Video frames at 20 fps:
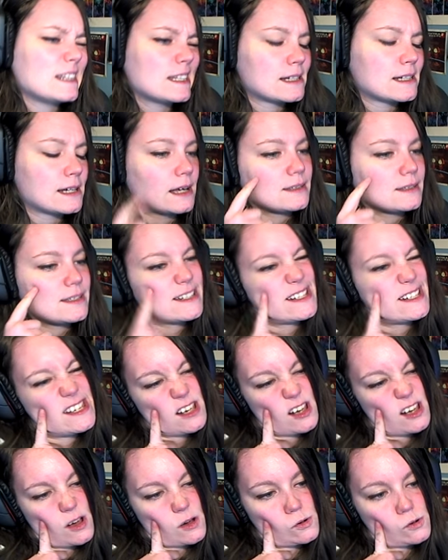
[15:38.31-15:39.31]
Nah, you
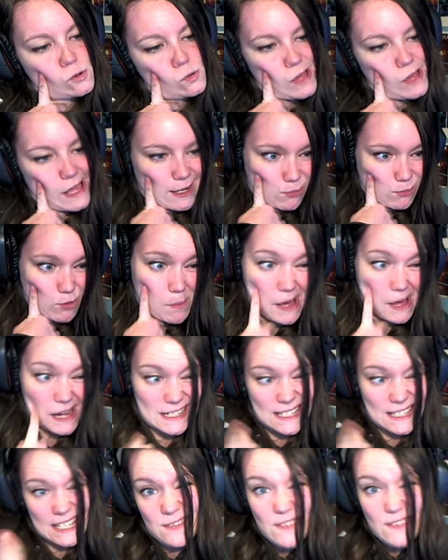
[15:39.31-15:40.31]
know, like a
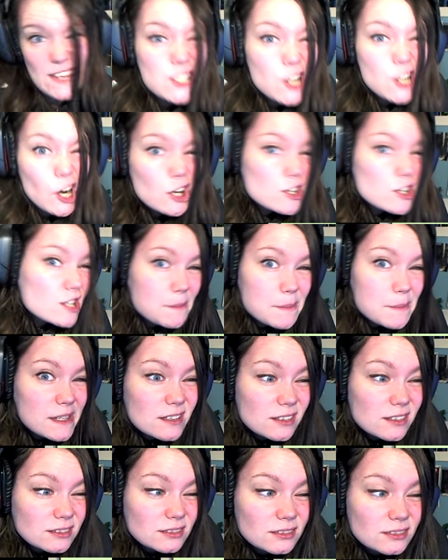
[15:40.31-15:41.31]
robot TV star or something.